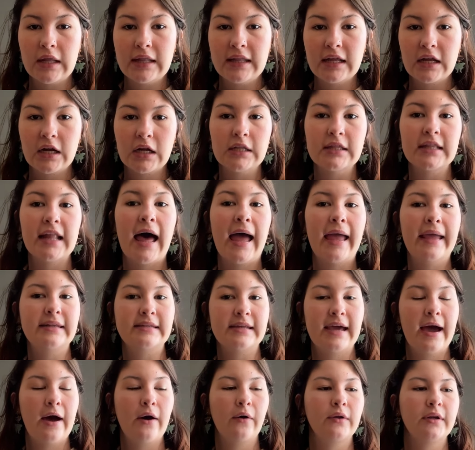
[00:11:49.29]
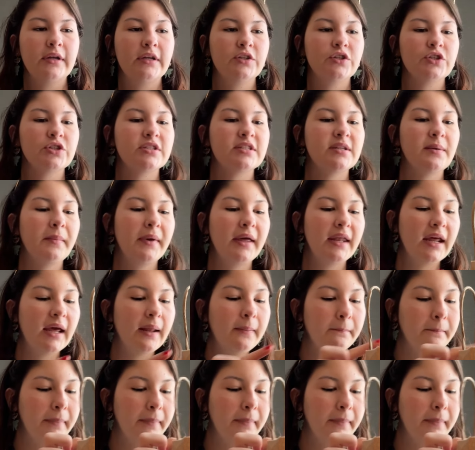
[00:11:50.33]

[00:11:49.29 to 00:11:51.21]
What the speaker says: lie down in just a minute.